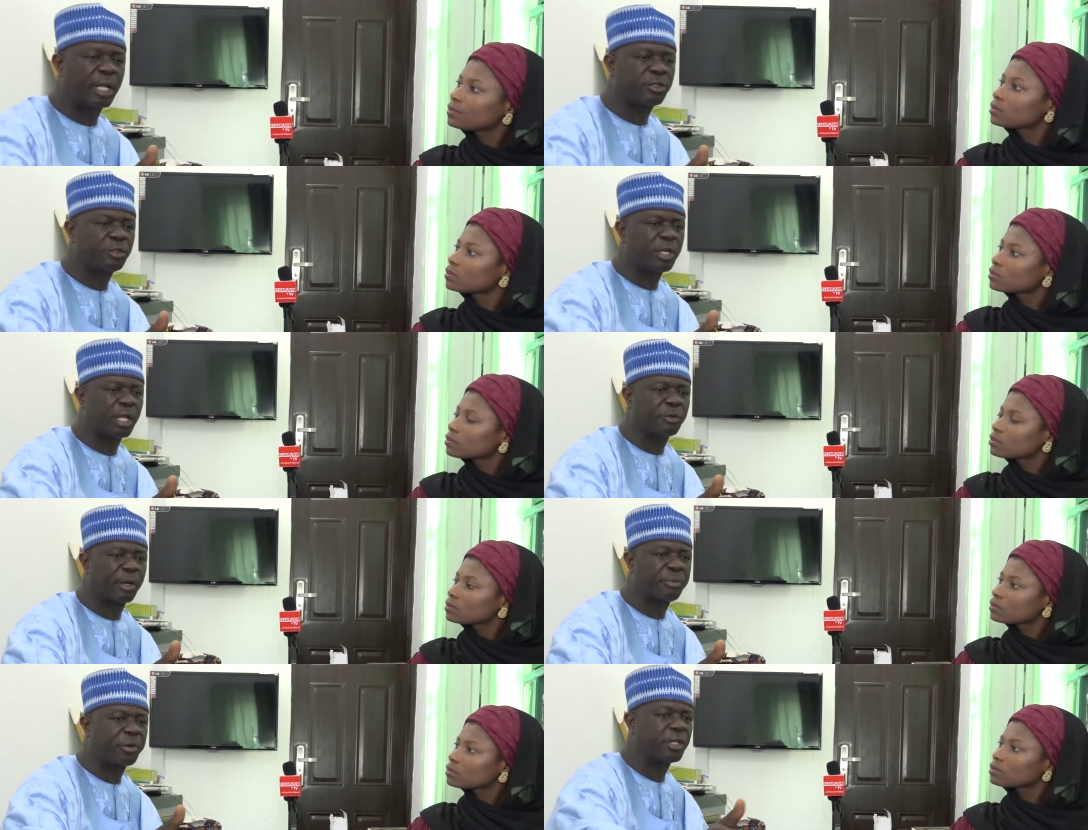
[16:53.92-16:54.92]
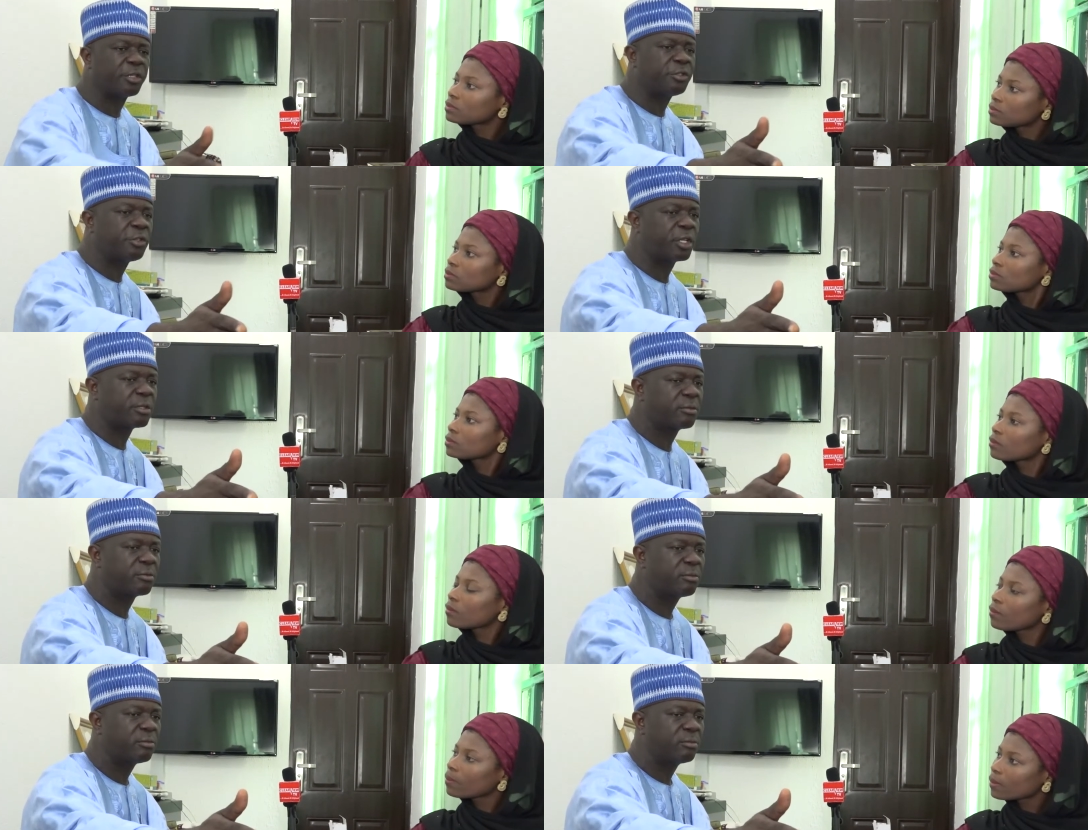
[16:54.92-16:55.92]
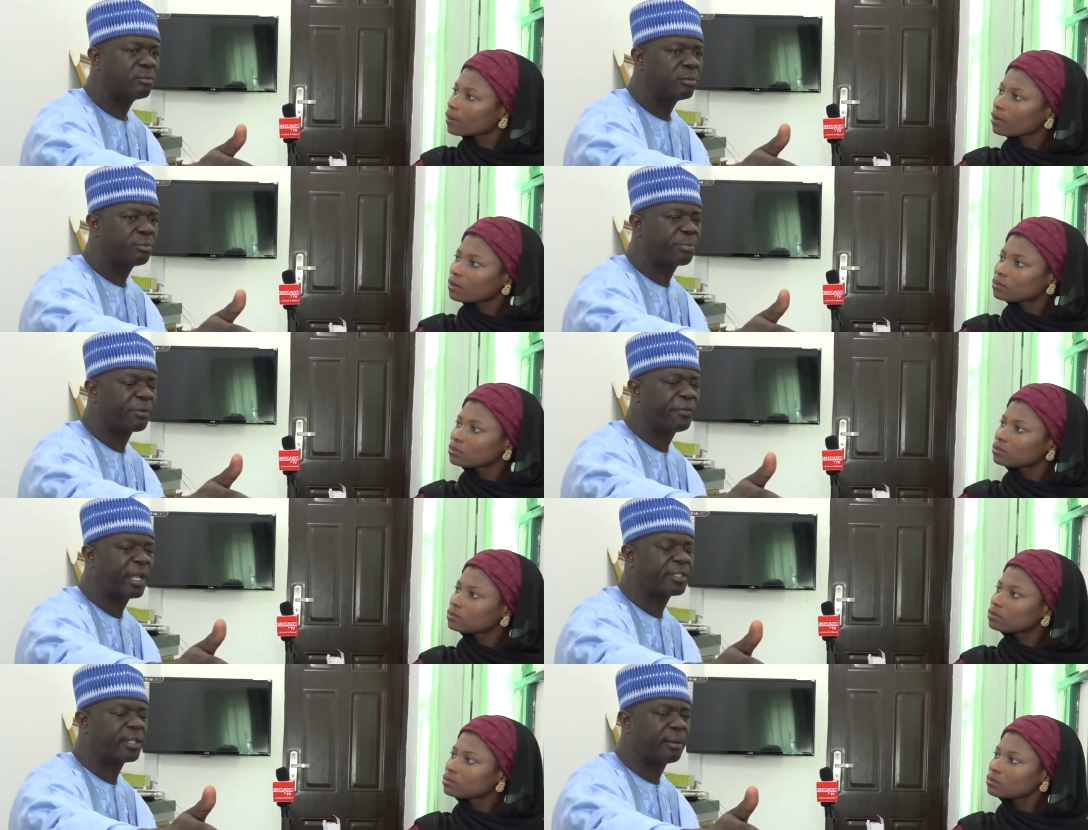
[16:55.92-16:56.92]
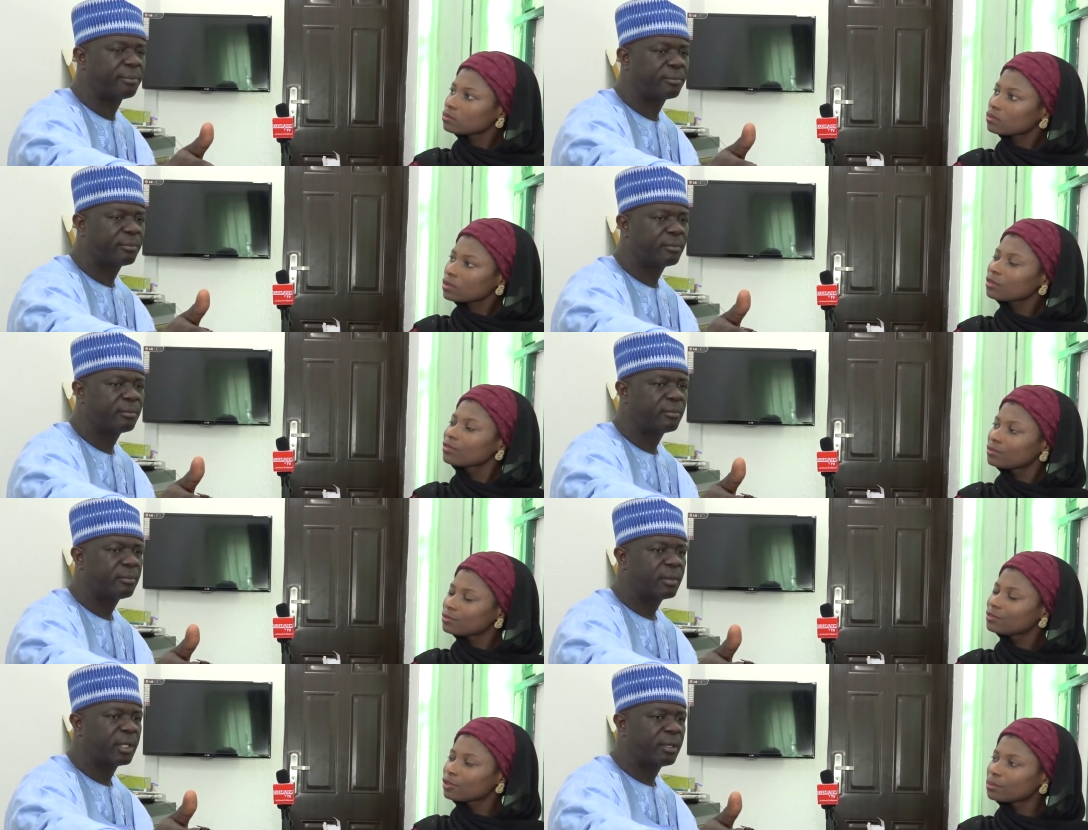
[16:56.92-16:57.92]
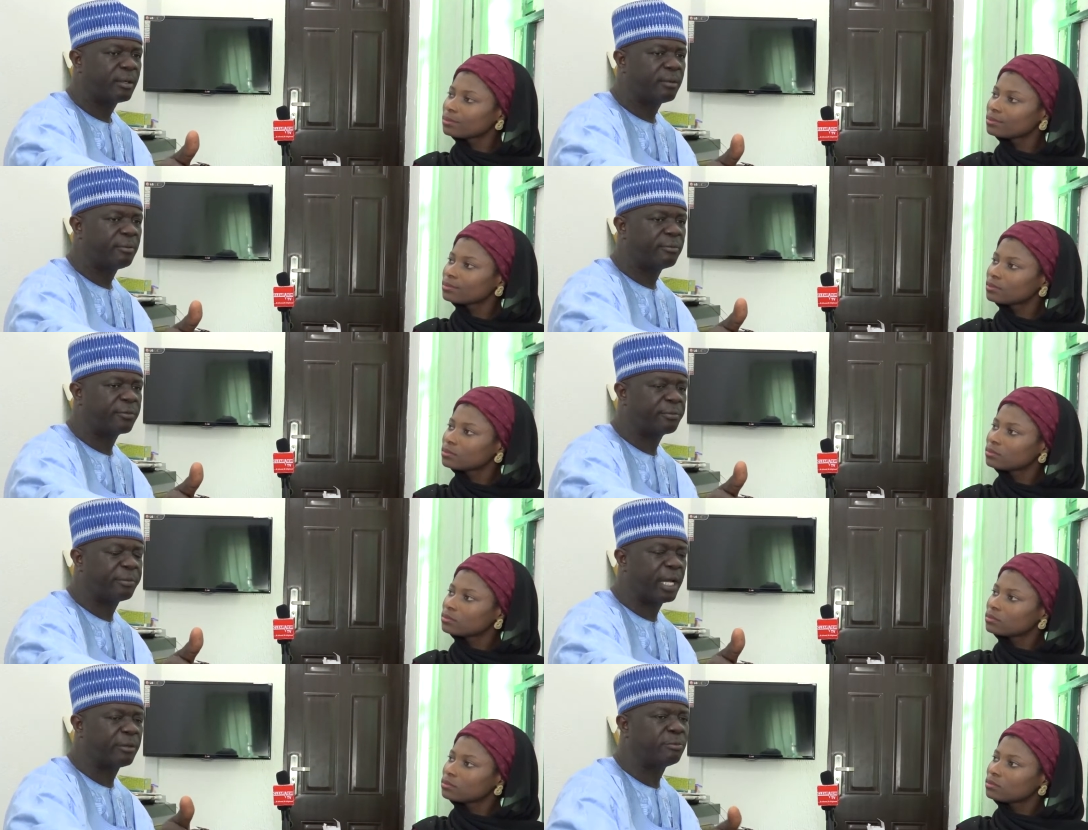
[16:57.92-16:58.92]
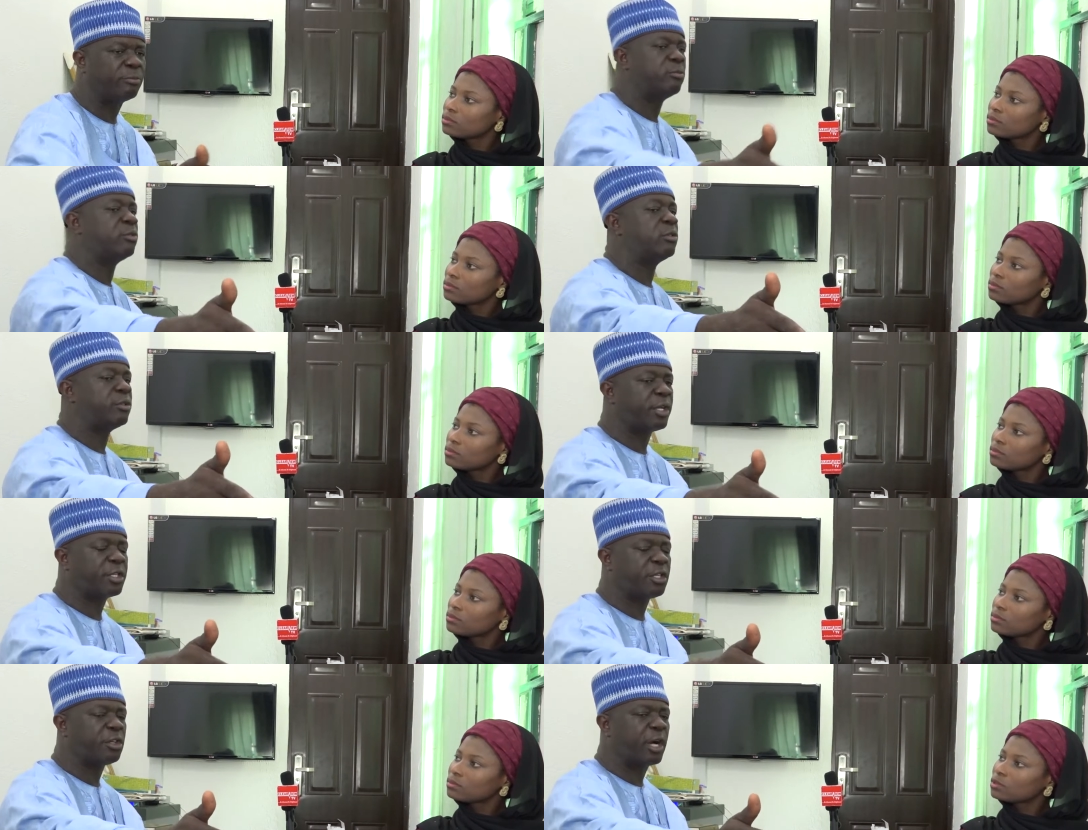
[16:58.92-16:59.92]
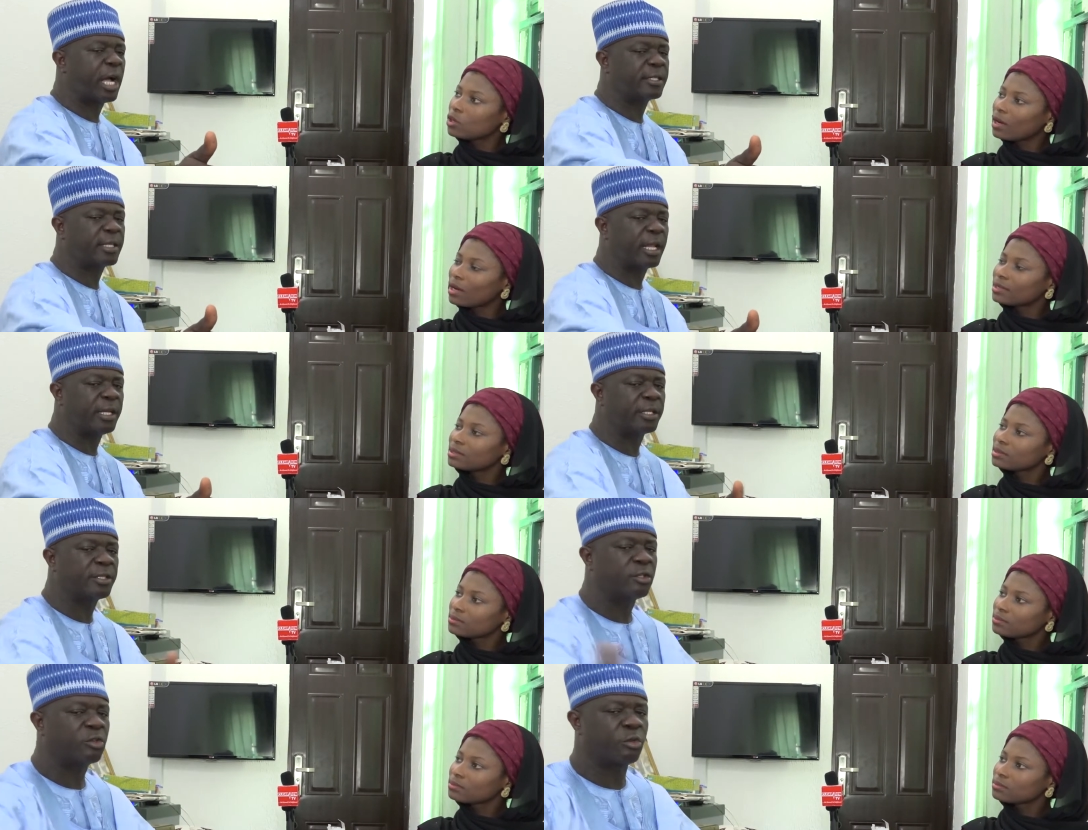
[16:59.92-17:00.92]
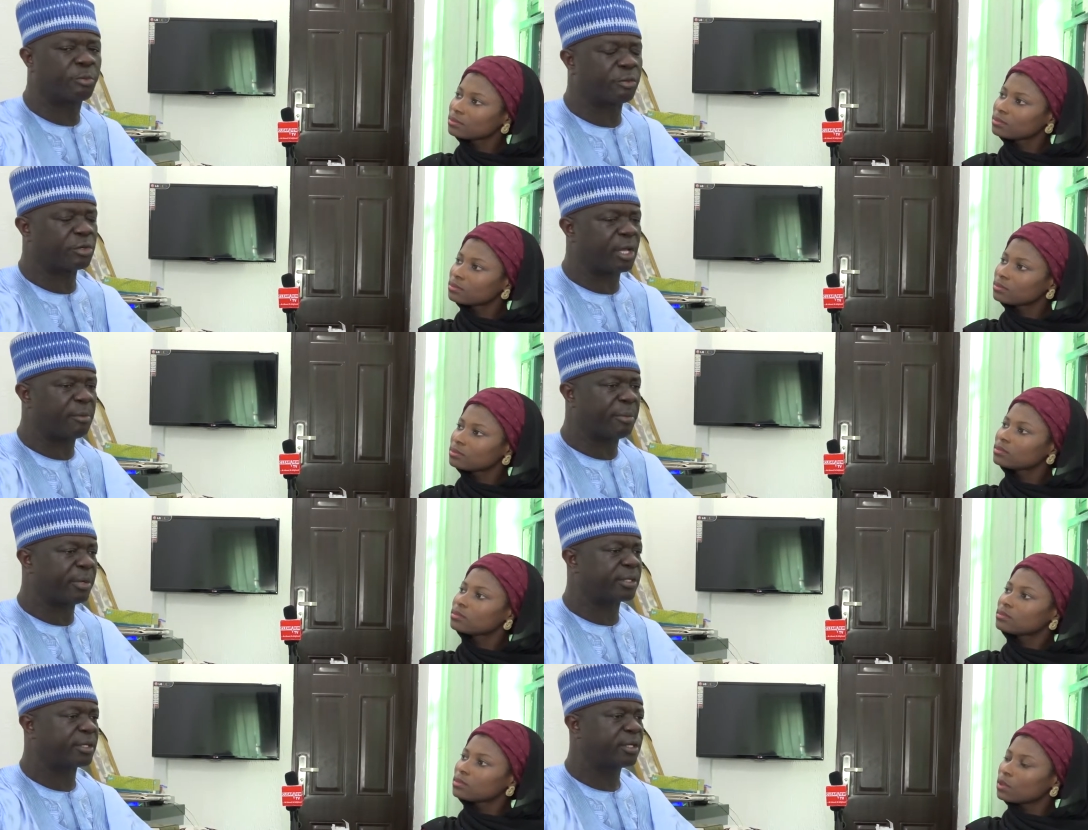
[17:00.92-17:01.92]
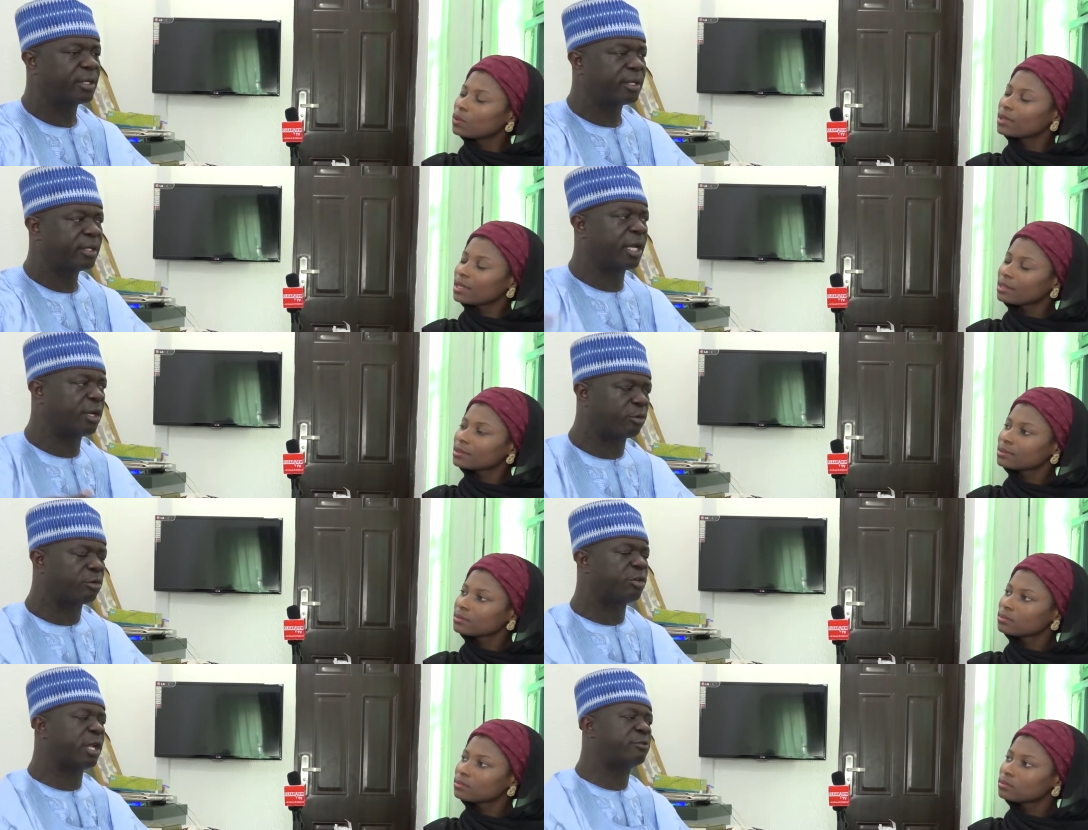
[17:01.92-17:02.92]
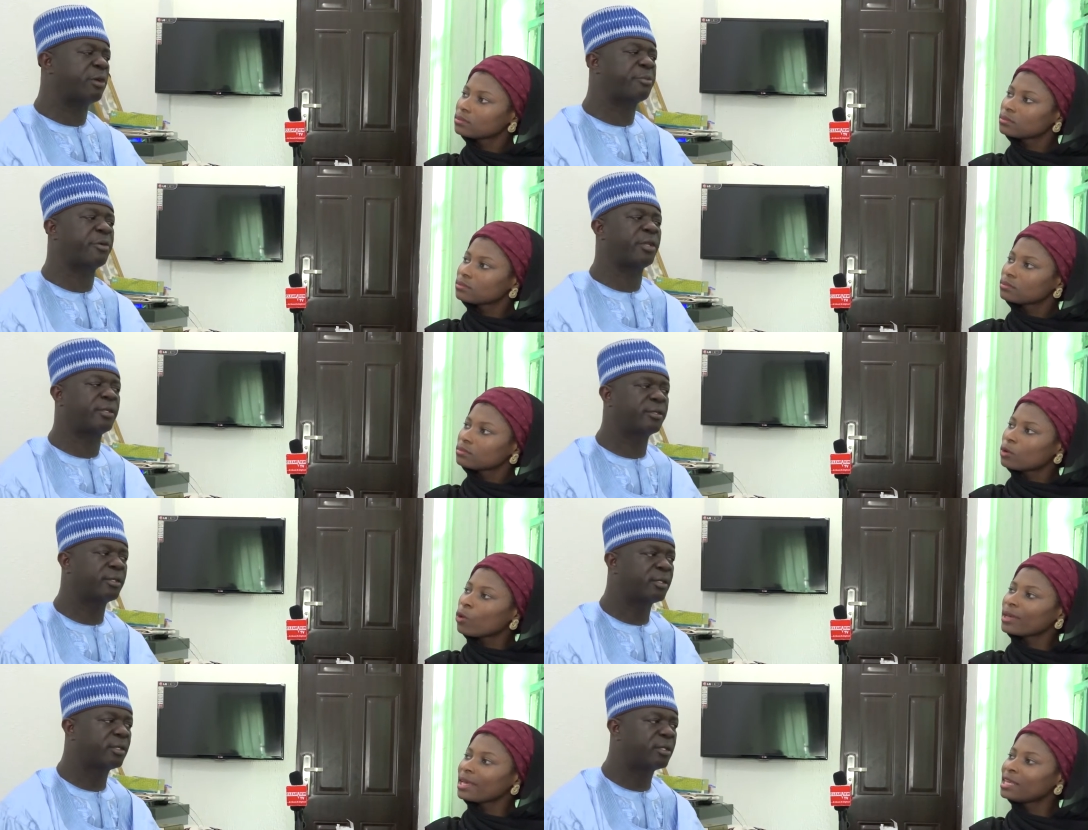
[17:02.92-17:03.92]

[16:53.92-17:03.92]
Speaker 1: as you that you are praying, just prevent them from by raising your hands like this to push them a bit. Okay. Then they will know that you are praying. Okay.